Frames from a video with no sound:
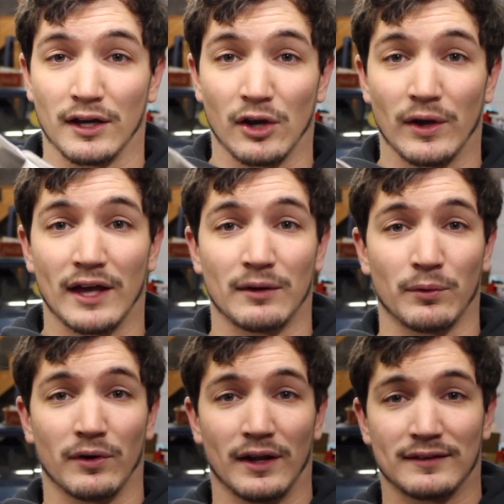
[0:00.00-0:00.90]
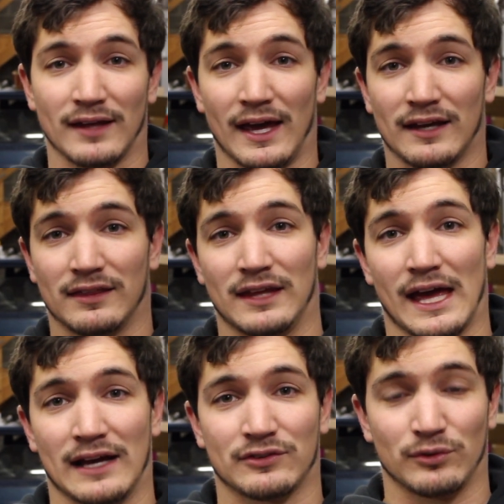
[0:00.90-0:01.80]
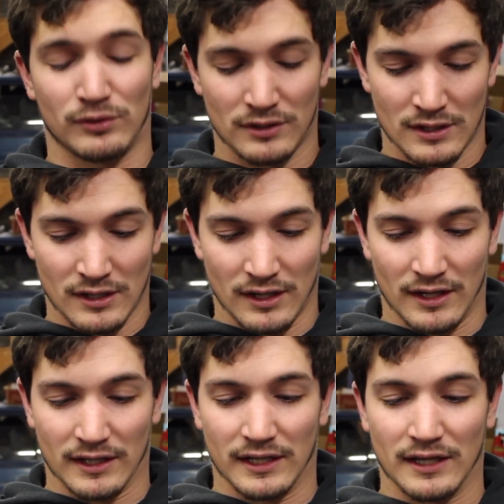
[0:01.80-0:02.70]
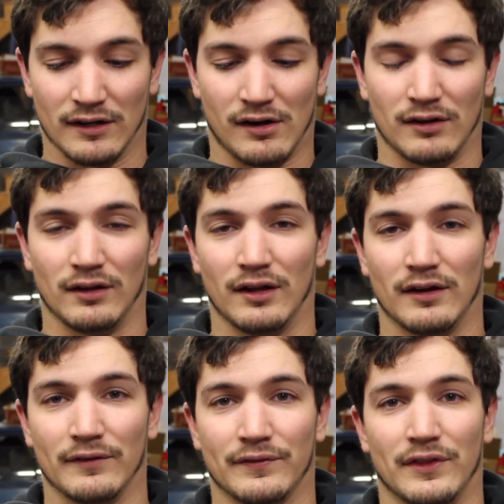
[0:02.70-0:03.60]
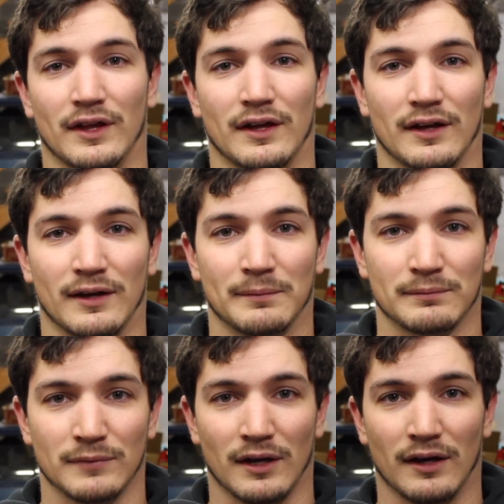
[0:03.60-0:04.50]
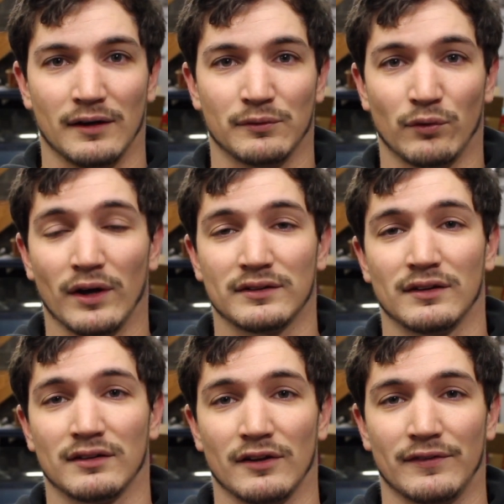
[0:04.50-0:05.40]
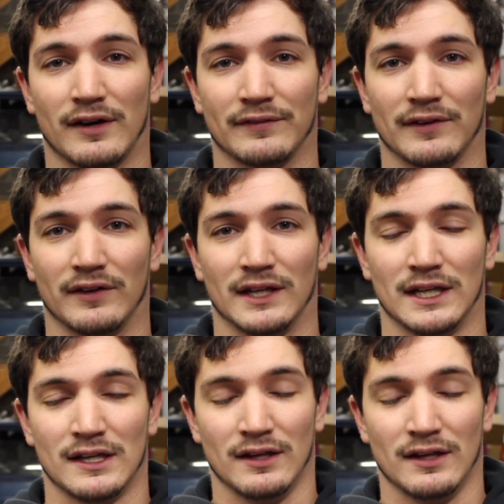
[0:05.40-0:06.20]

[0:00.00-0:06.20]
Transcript: go ahead and we're gonna attack the axle and get all of the rust and stuff off of it.